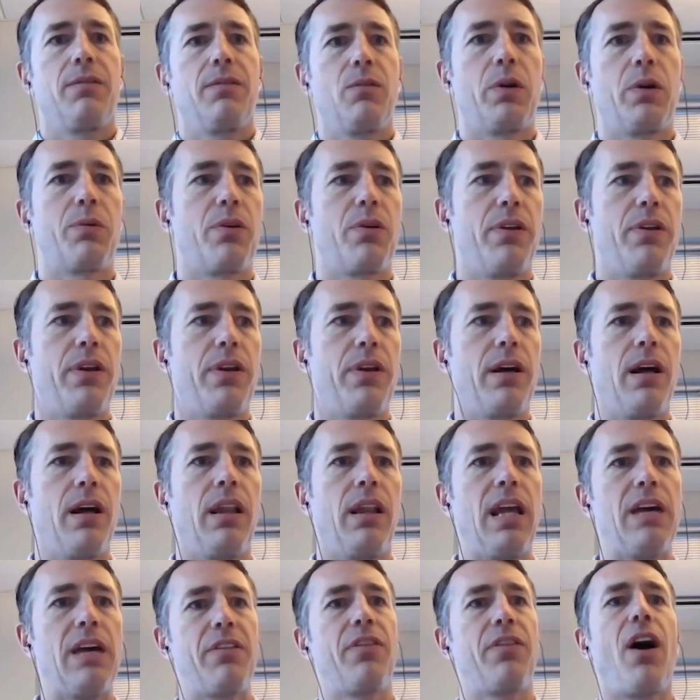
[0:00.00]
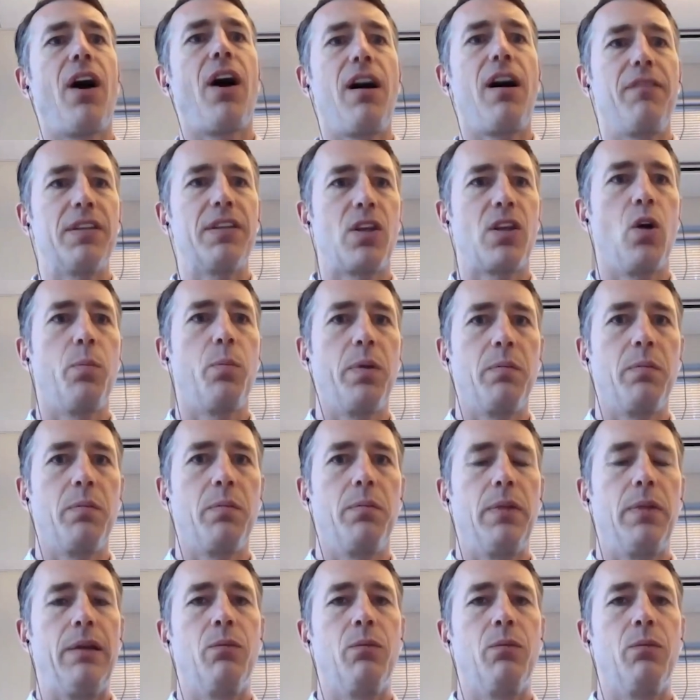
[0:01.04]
We were the 11th office open.